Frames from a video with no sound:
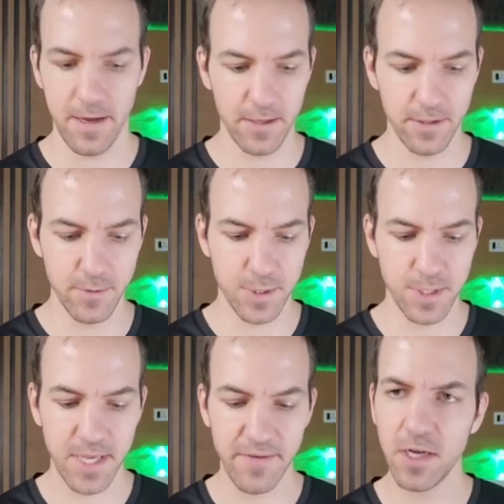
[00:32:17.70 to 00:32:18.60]
I'll do
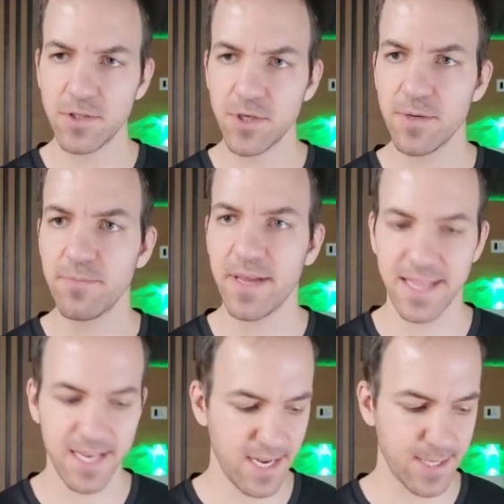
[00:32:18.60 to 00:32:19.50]
700, make
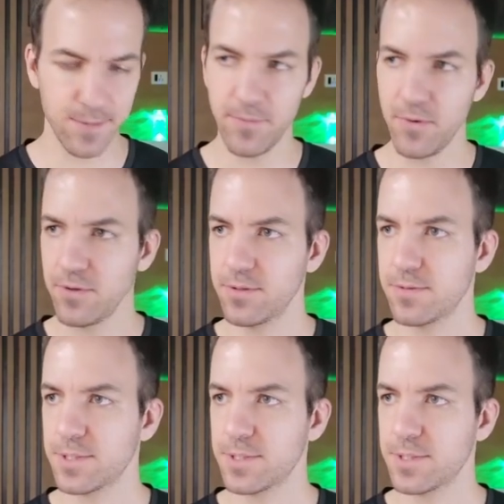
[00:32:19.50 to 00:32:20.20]
that nice and bold,